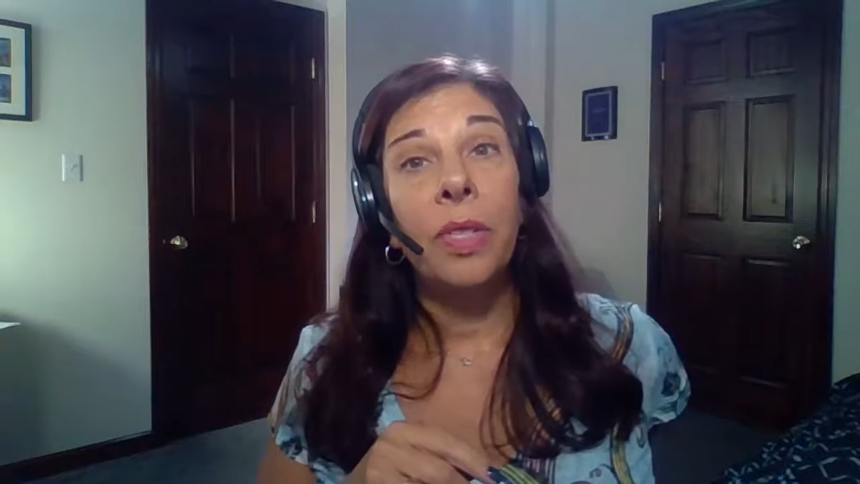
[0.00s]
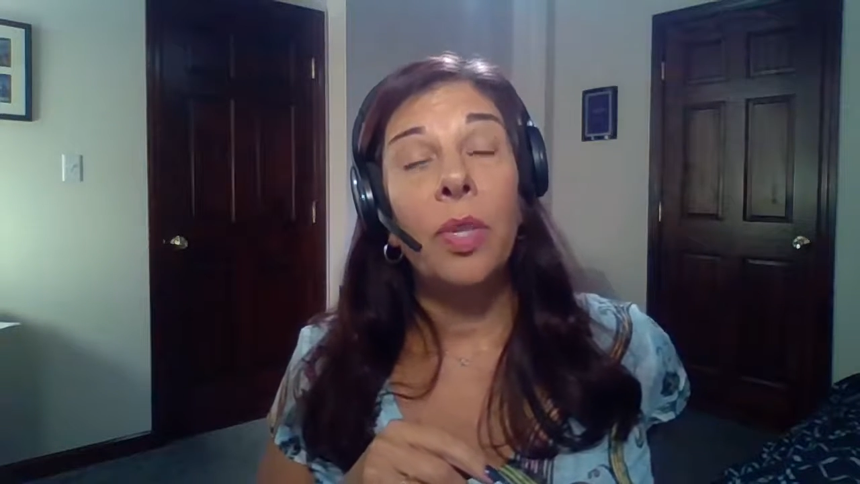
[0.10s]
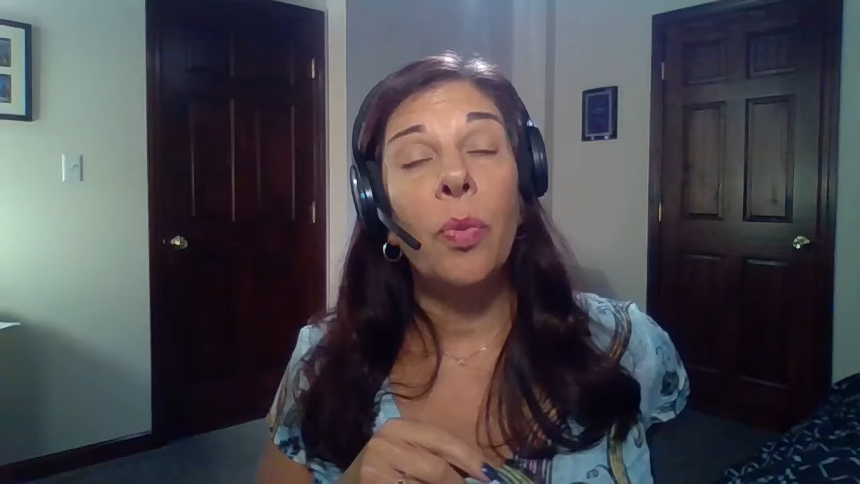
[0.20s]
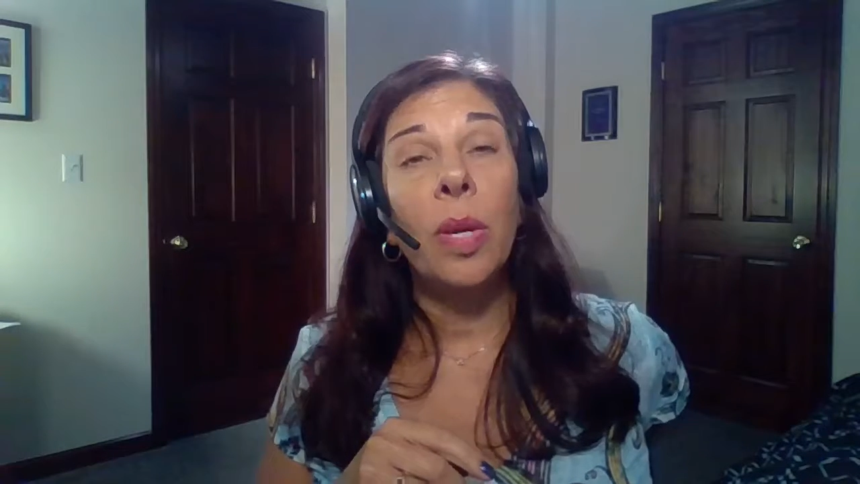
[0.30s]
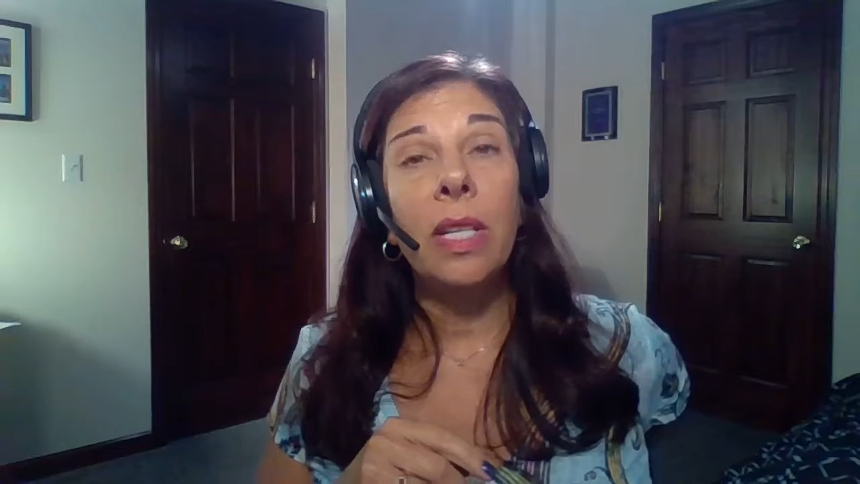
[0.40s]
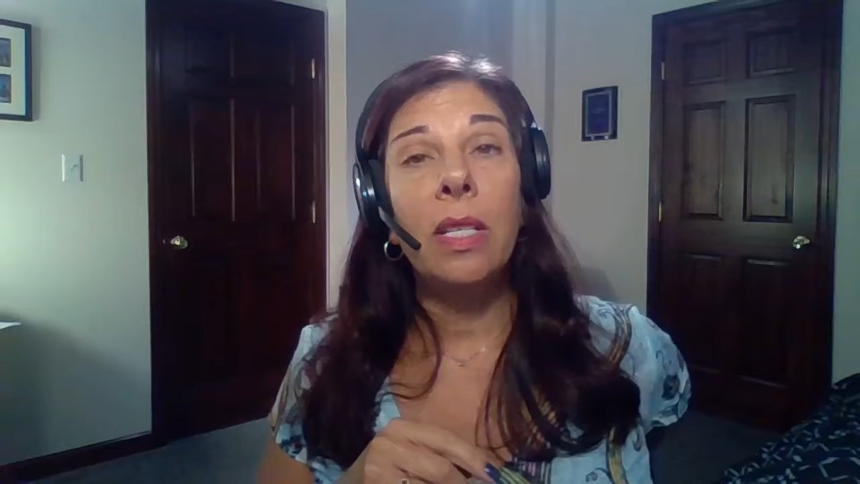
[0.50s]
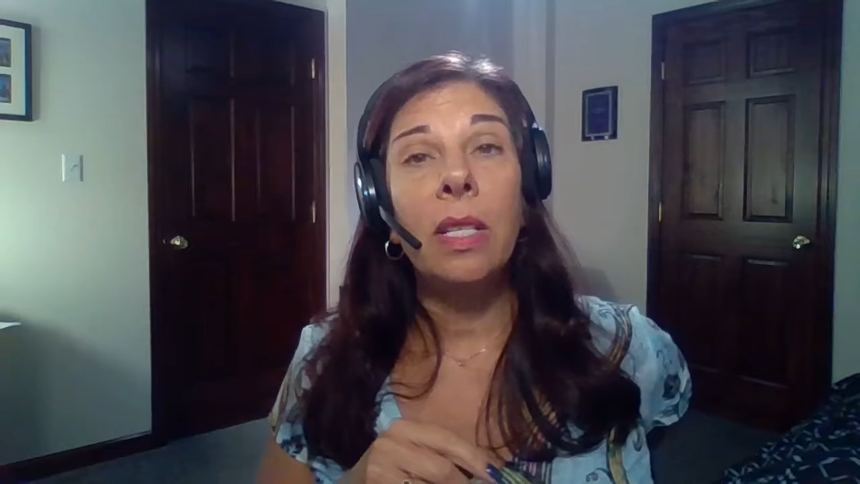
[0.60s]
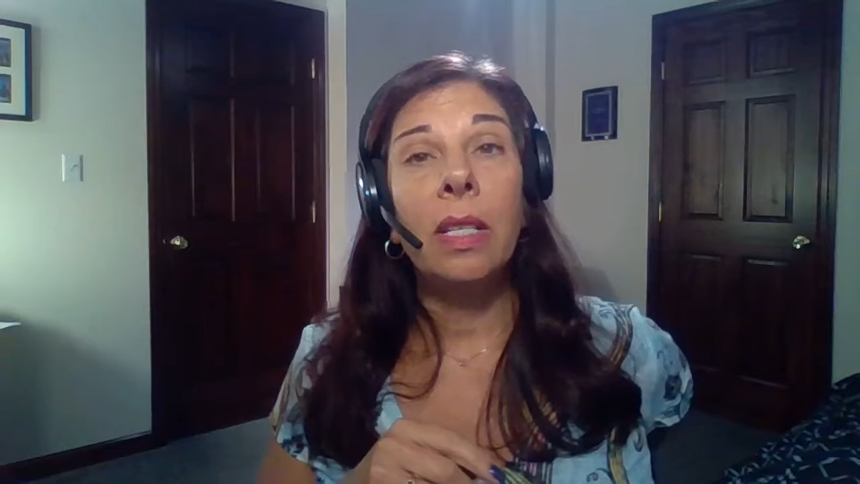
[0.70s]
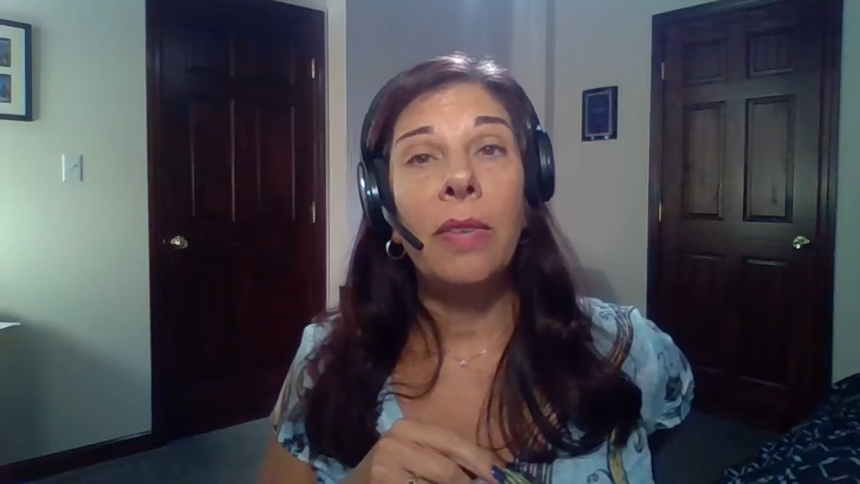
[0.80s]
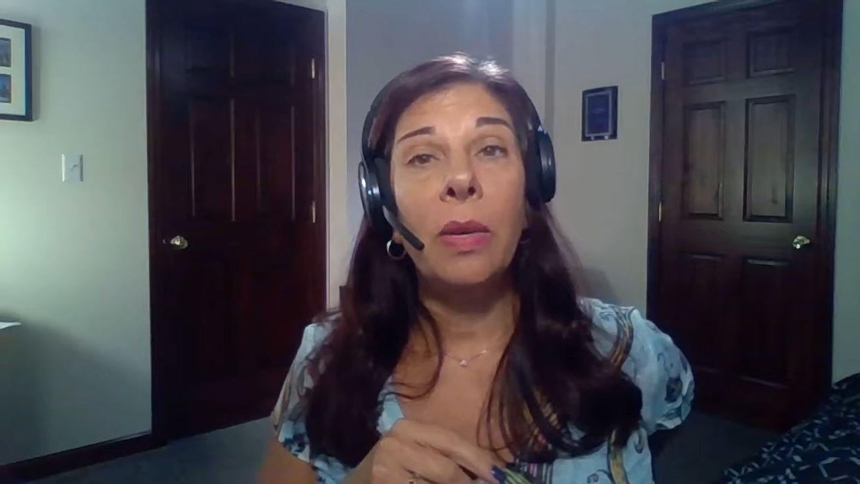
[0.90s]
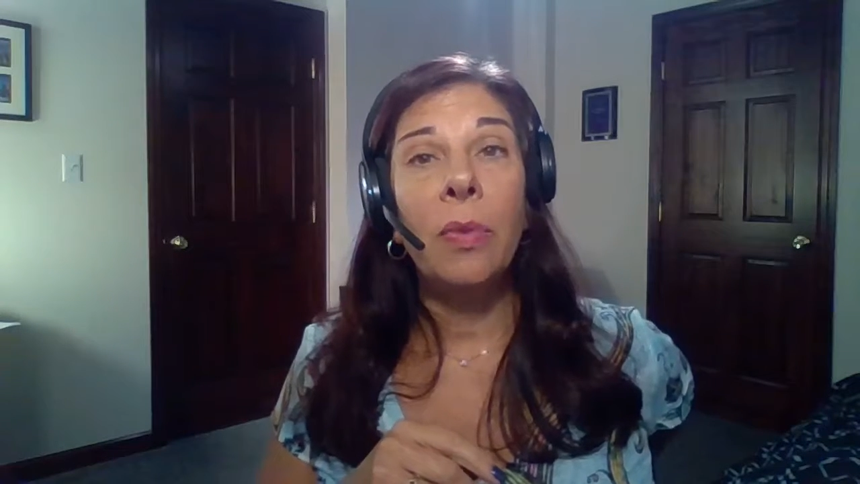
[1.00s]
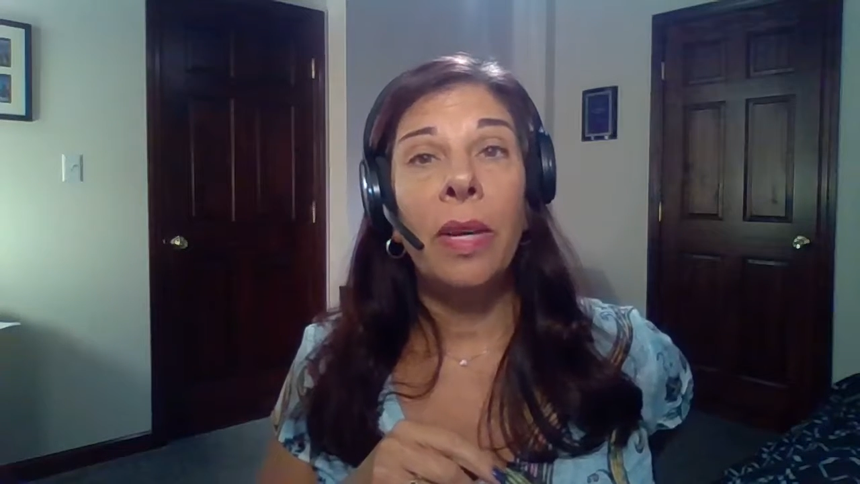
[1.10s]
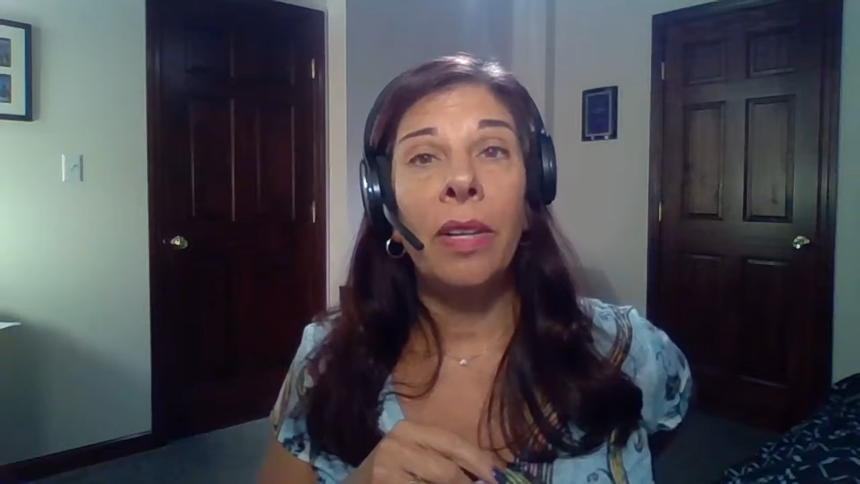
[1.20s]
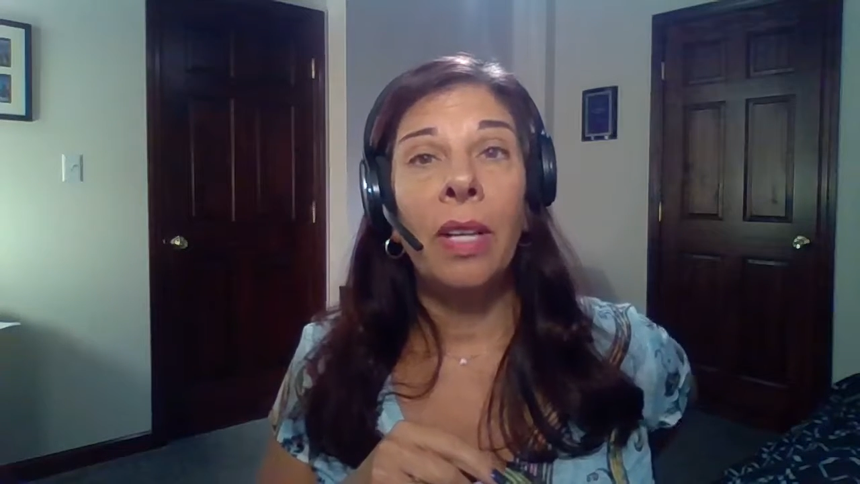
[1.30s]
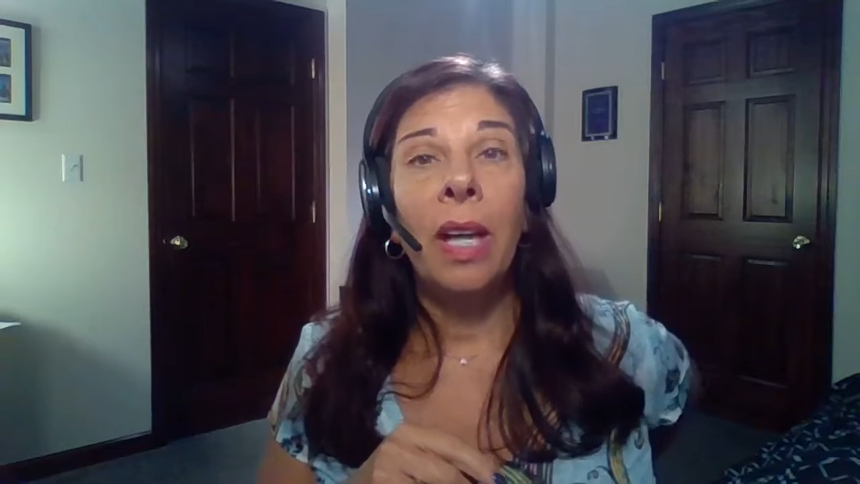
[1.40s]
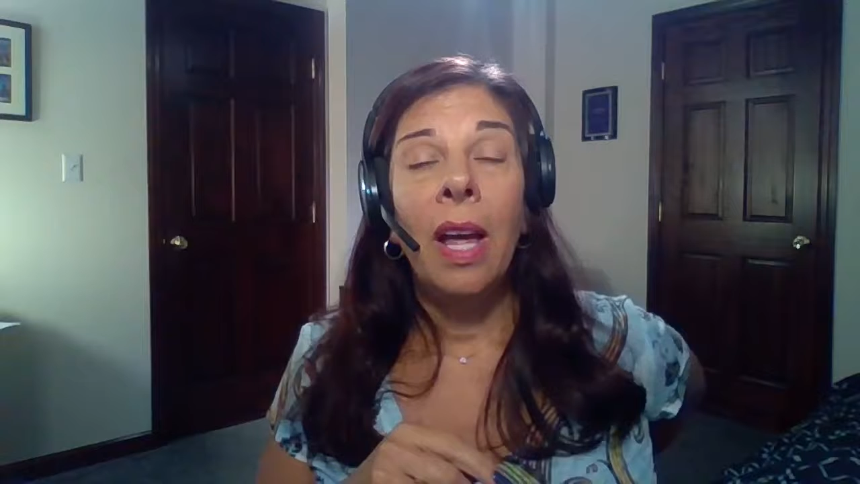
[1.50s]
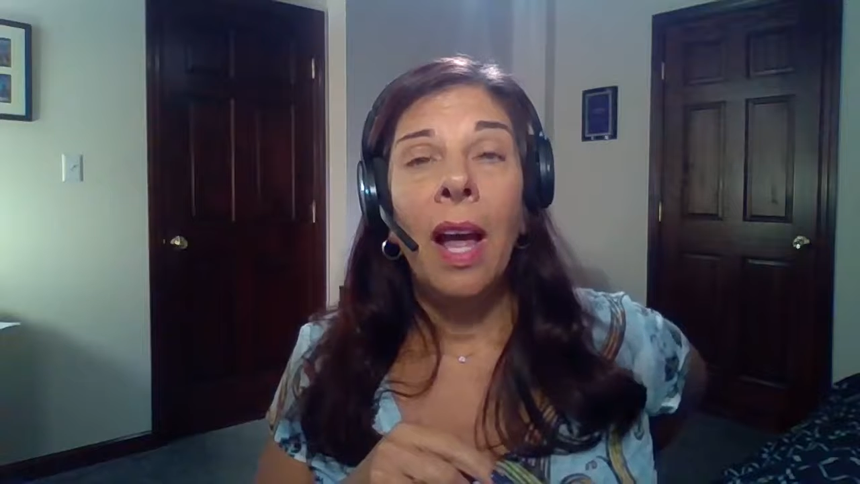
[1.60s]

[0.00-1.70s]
So what is the living will?